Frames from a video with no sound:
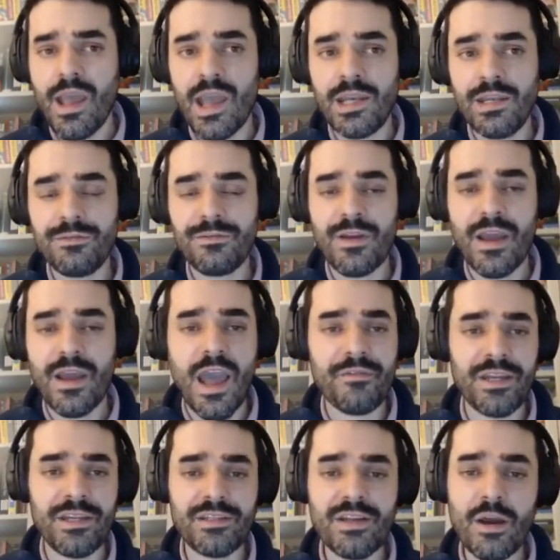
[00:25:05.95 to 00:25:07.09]
And if I have
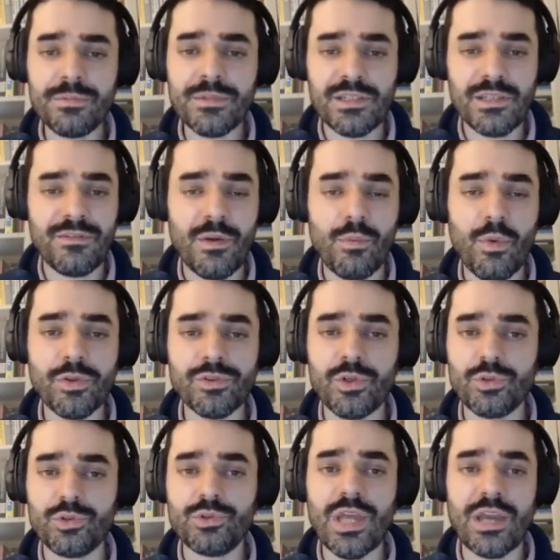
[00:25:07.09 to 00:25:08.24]
any doubt, if I want
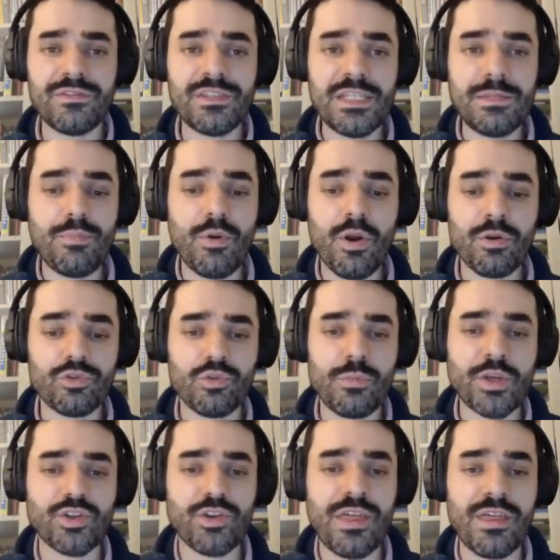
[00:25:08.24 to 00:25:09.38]
to dive deeper to
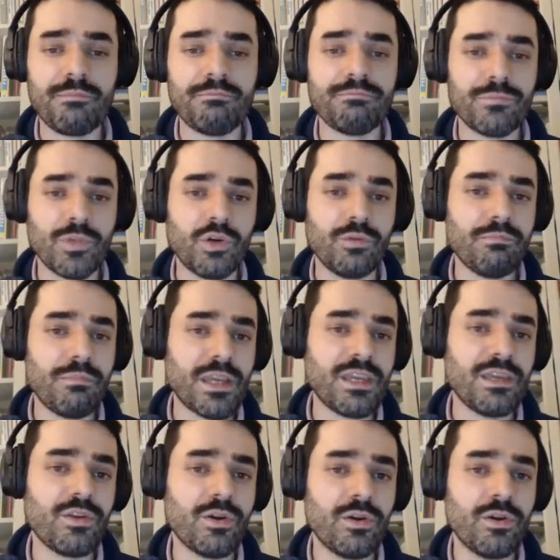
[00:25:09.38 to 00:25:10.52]
make sure that I'm
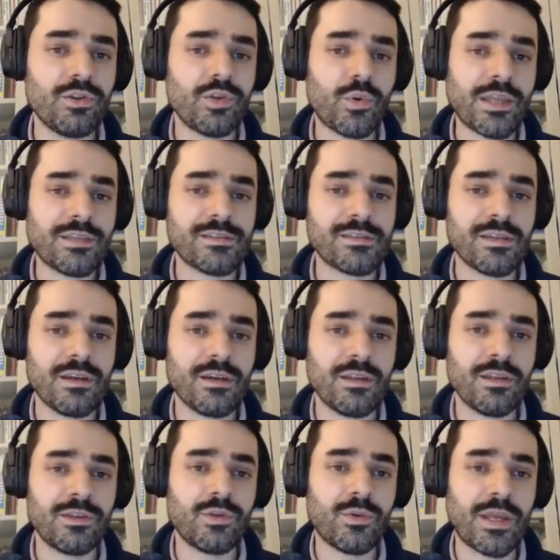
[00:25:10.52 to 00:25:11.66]
making the right
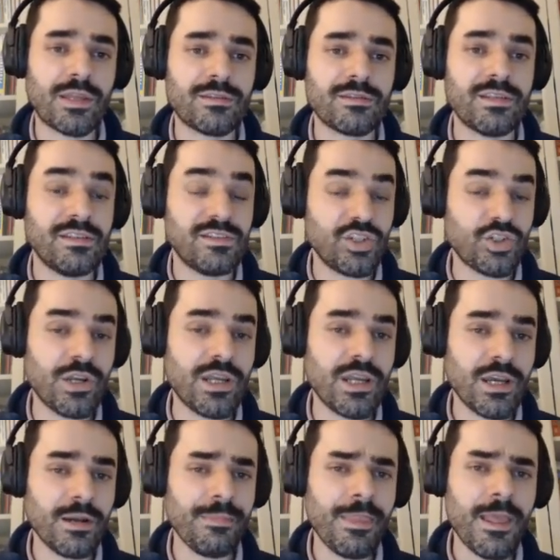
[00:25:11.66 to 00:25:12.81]
decision
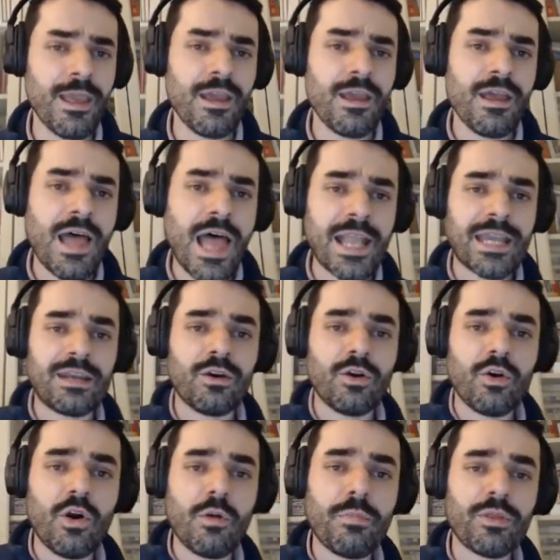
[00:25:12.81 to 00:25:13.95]
here, I can
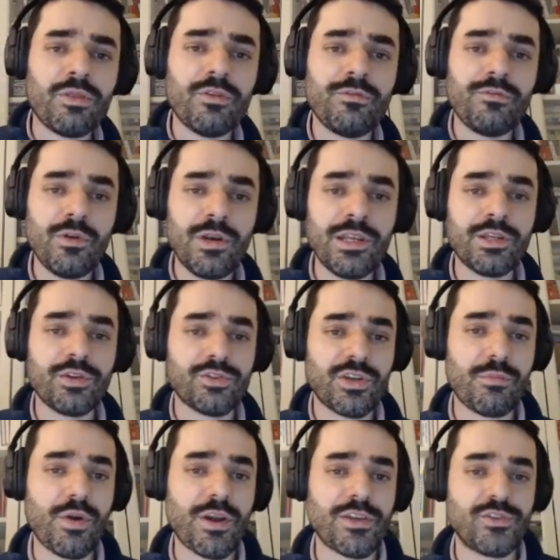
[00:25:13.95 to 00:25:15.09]
open the full Linkurious
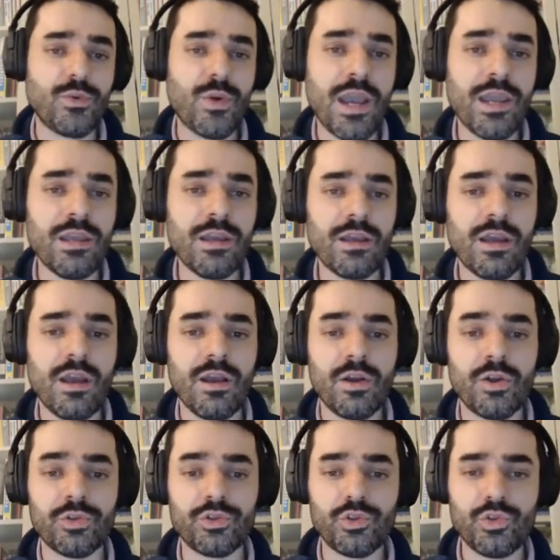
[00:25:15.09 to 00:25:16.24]
Enterprise UI
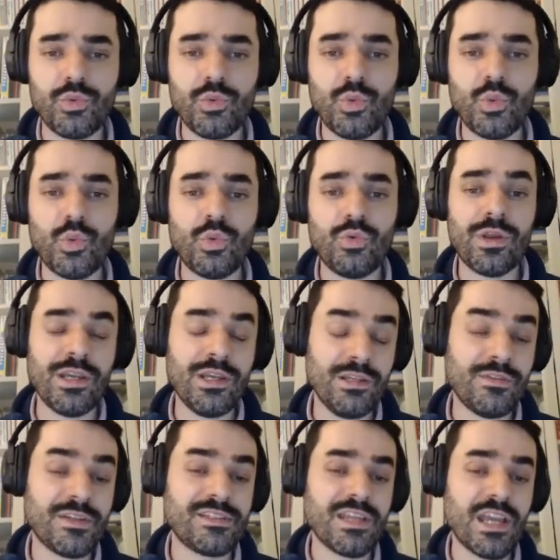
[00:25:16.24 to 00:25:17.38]
to
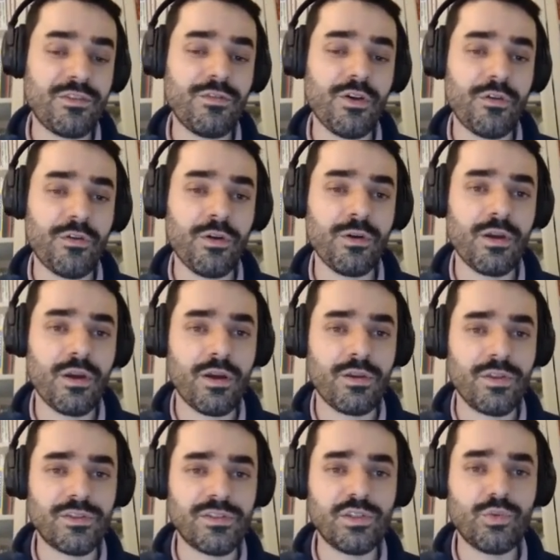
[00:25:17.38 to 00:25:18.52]
investigate further
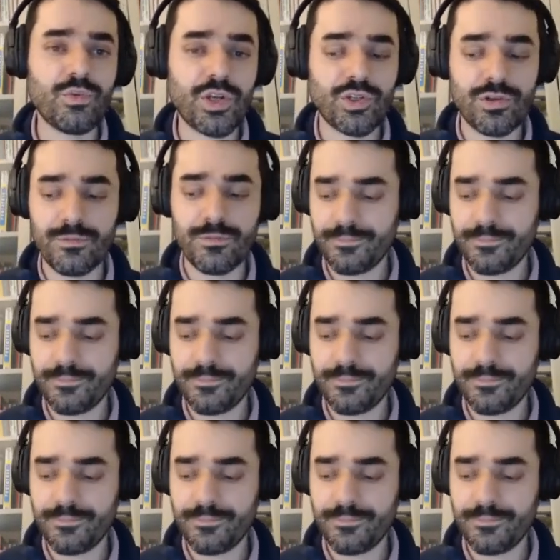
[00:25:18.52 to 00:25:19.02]
the situation.